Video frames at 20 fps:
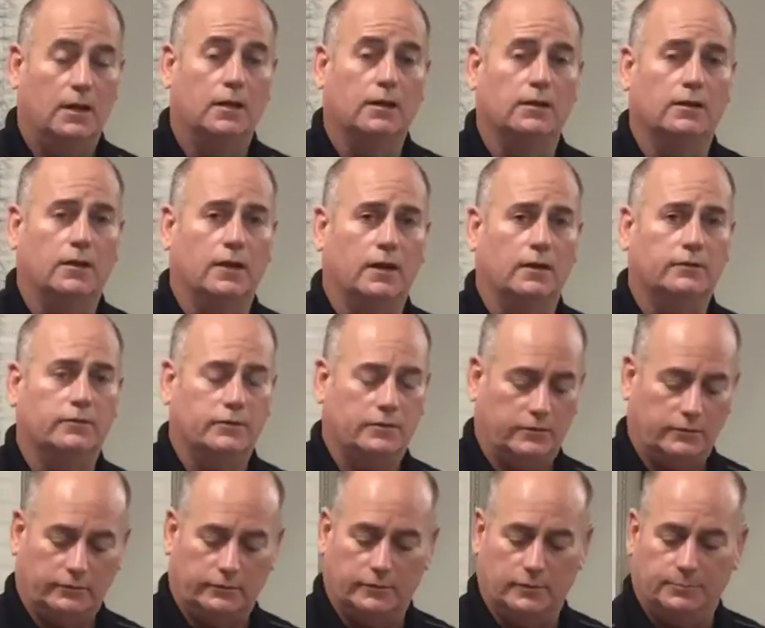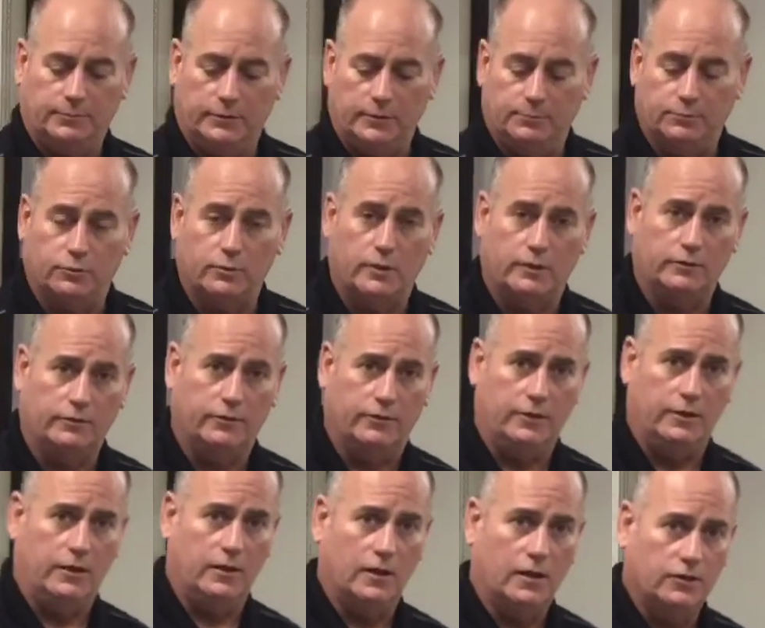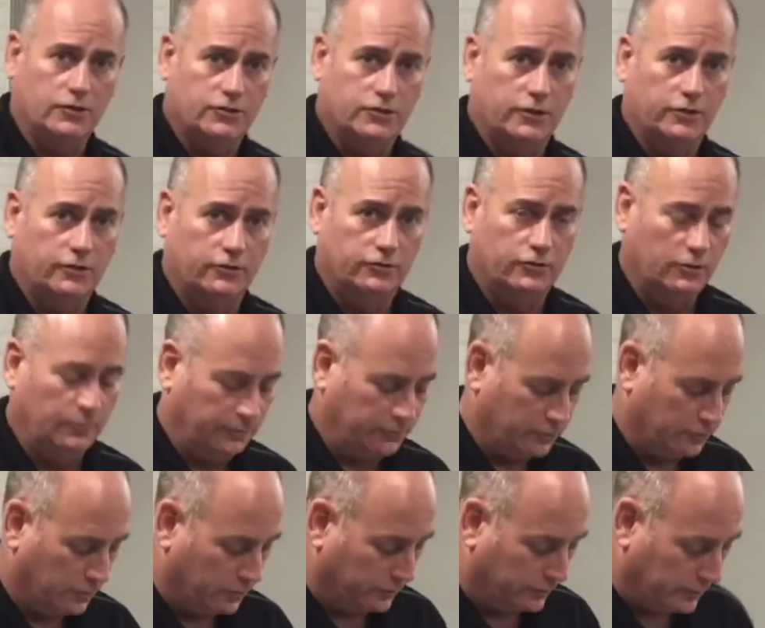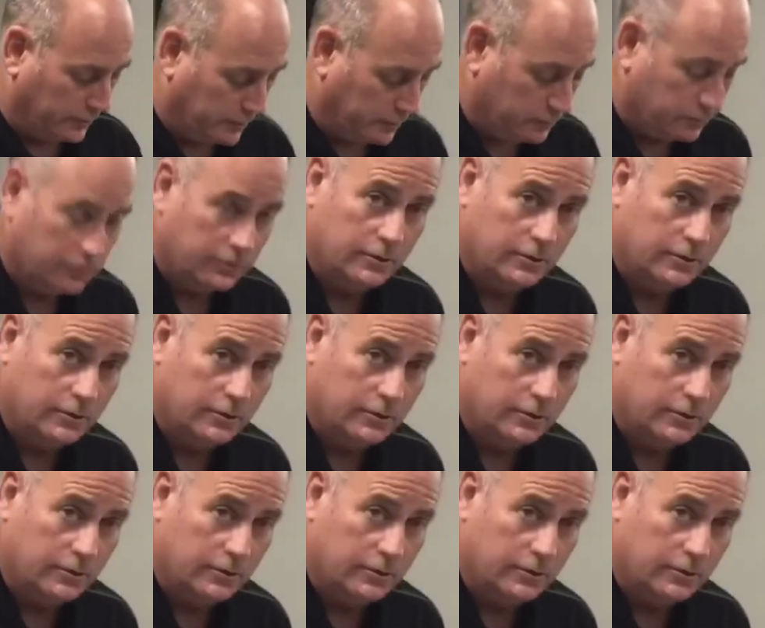Next, simply press the unshunted tombstones into